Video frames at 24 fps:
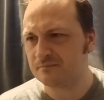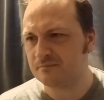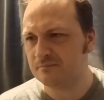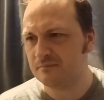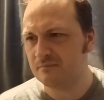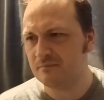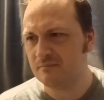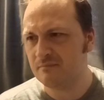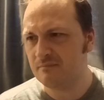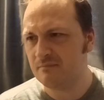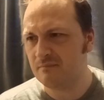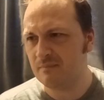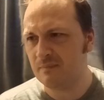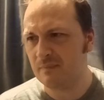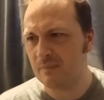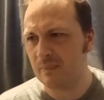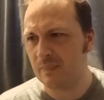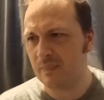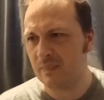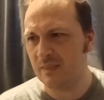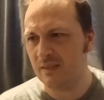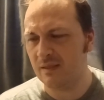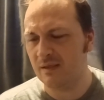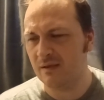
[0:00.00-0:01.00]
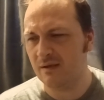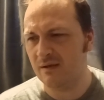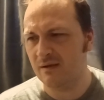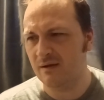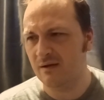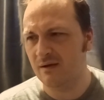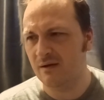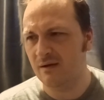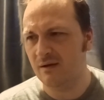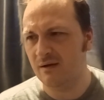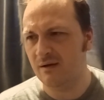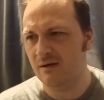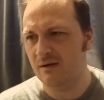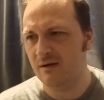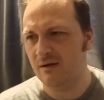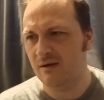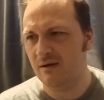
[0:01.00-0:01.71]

No one is speaking in this clip.